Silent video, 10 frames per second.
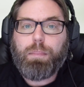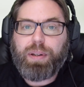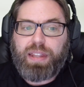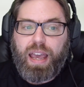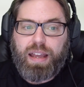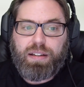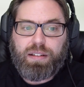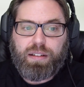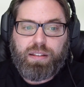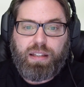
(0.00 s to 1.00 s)
But
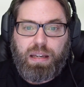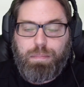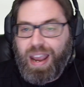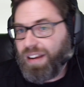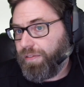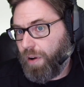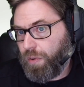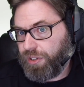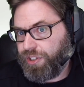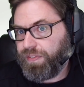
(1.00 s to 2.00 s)
then the main
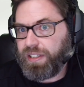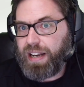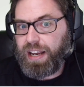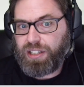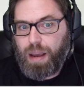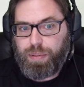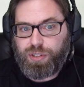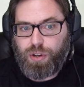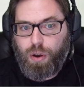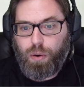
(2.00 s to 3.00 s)
focus of today's
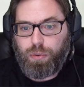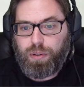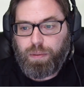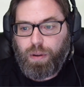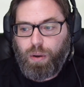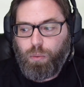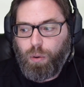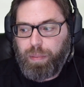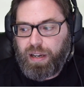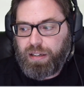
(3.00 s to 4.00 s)
episode
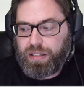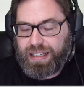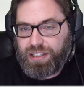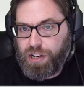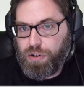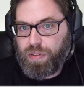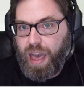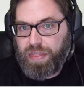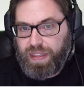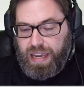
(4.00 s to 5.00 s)
will be to continue
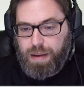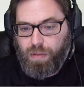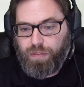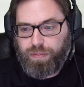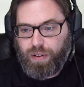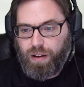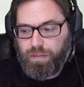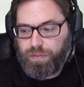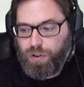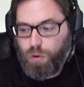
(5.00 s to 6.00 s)
that theme of
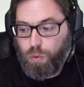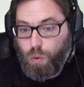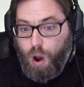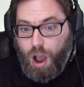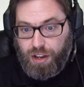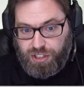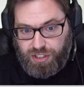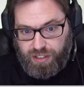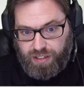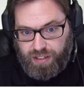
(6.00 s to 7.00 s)

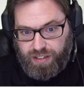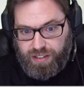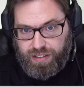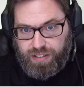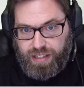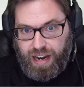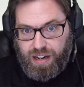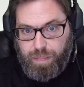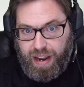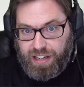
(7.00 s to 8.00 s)
cross
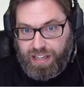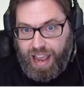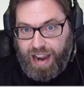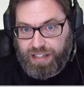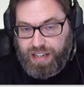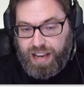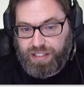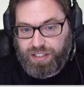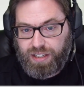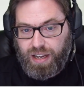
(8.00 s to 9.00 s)
database
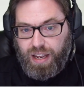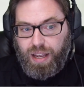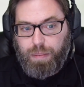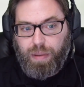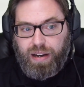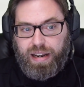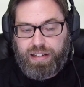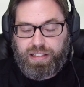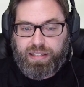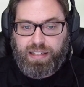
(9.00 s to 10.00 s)
access. But
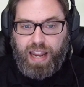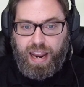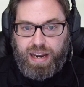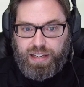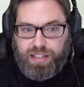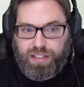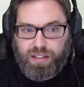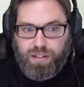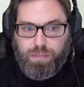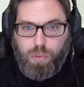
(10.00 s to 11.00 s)
in today's
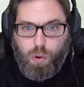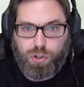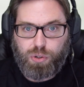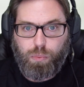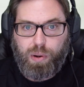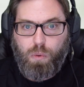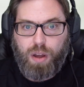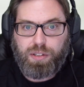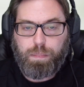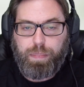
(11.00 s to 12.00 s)
portion, we
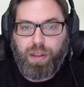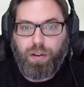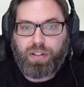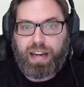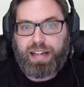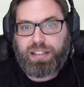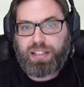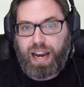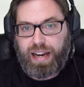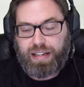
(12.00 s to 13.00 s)
want to build a
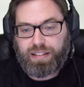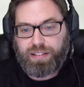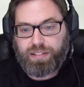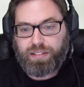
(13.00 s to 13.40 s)
second